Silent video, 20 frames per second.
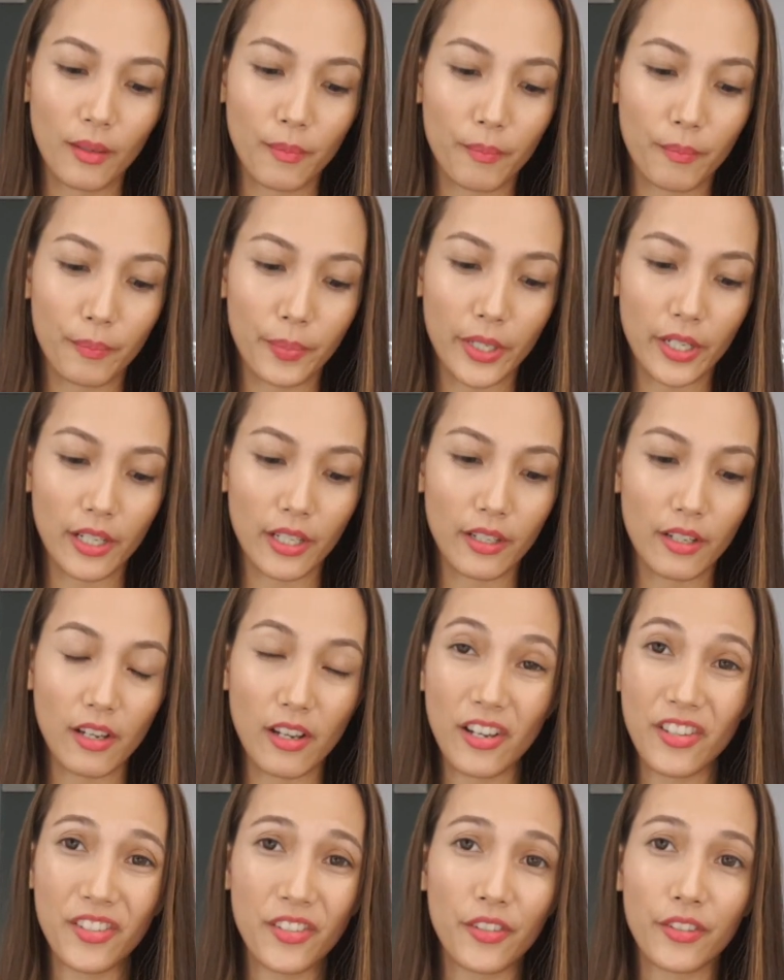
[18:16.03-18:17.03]
But
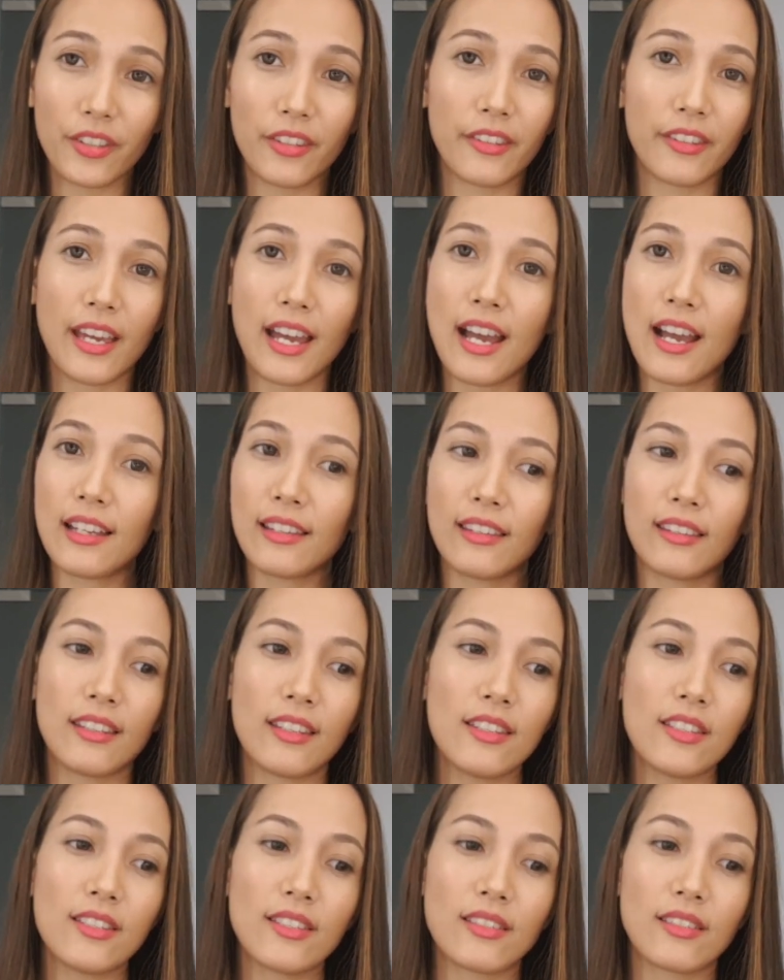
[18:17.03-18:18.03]
other than that,
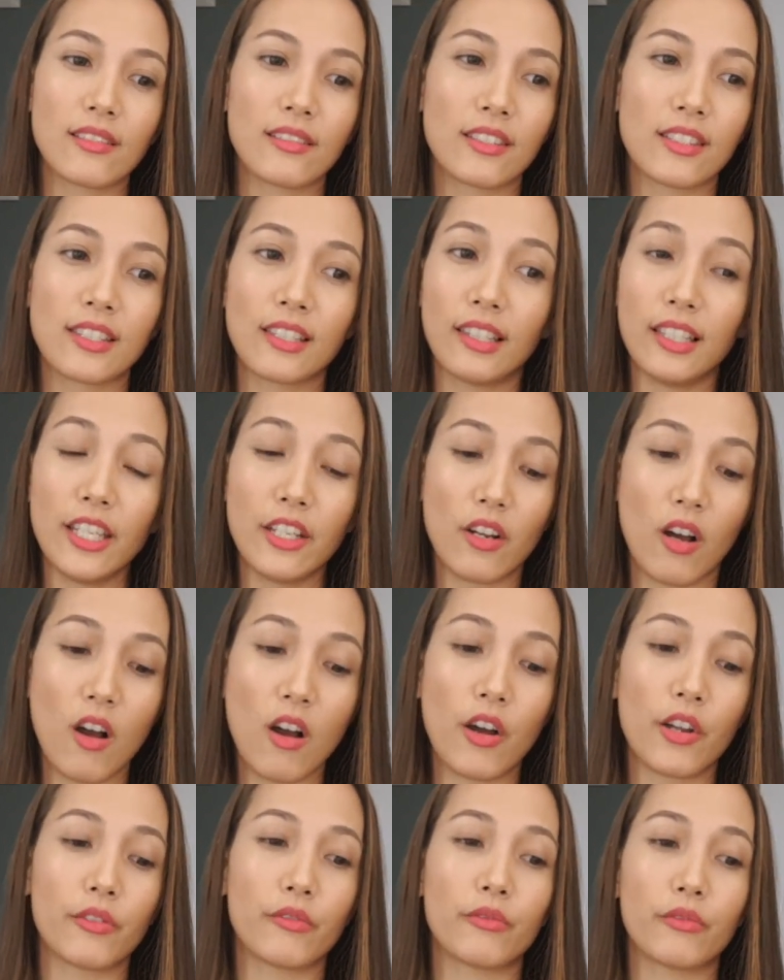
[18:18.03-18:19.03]
these slid
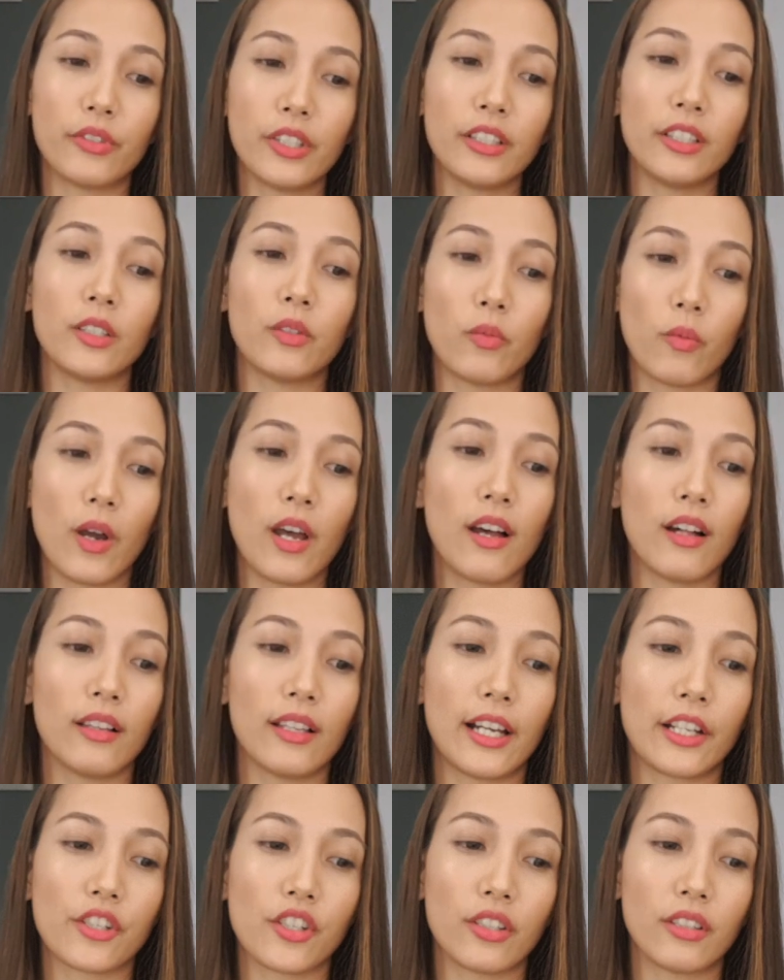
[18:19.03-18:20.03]
on really well
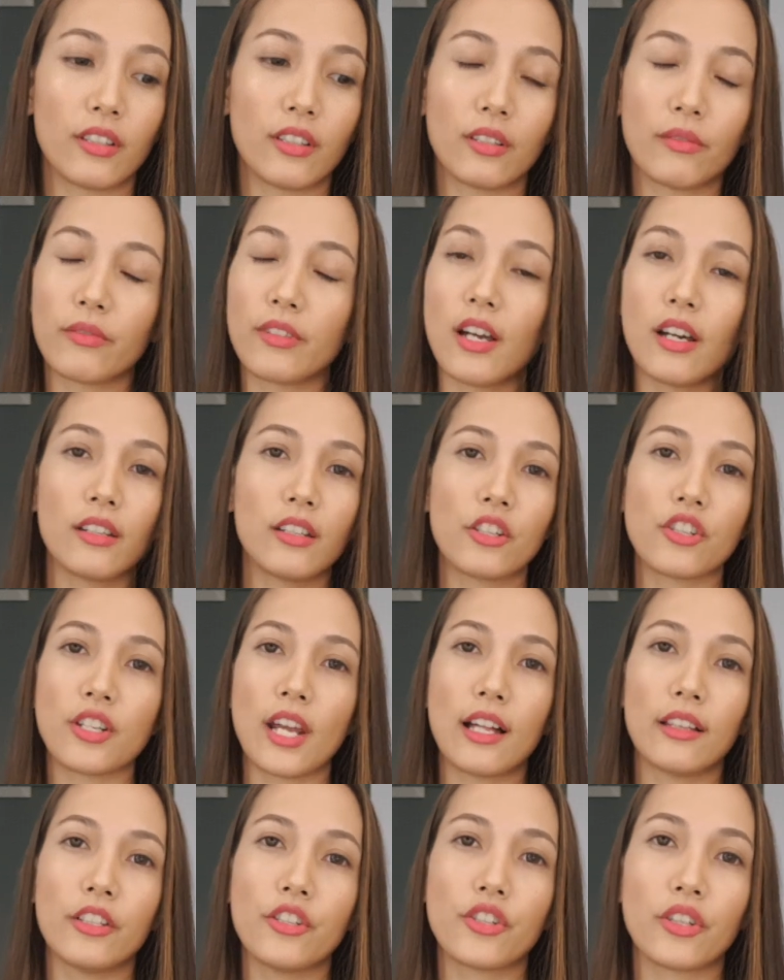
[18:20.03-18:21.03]
actually. They're not a
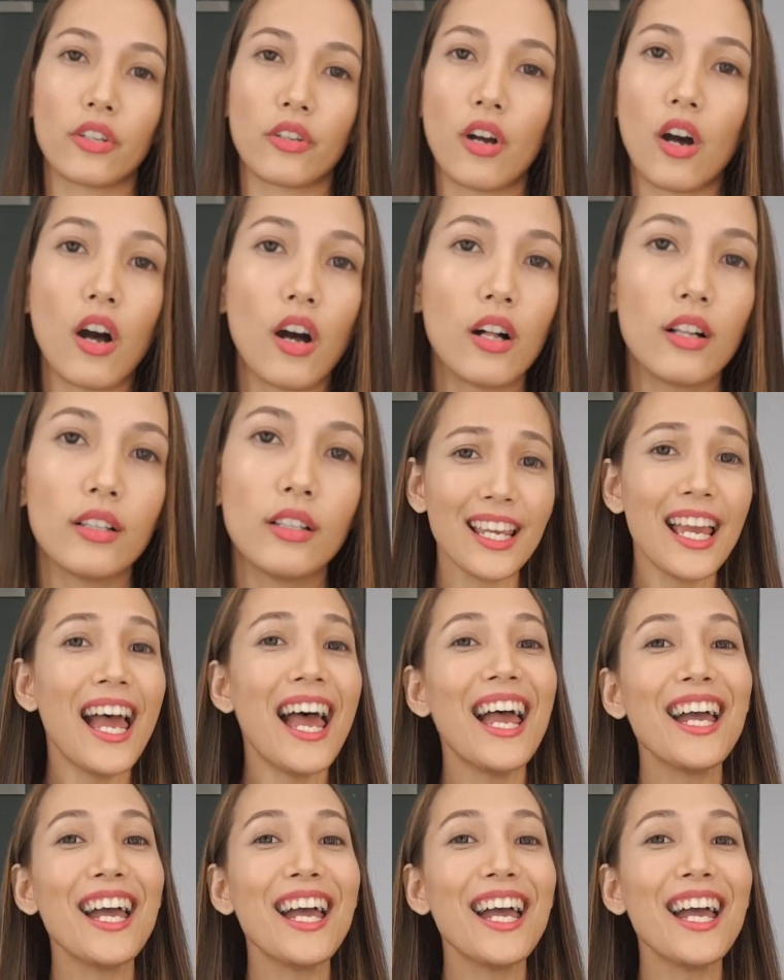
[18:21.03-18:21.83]
challenge at all.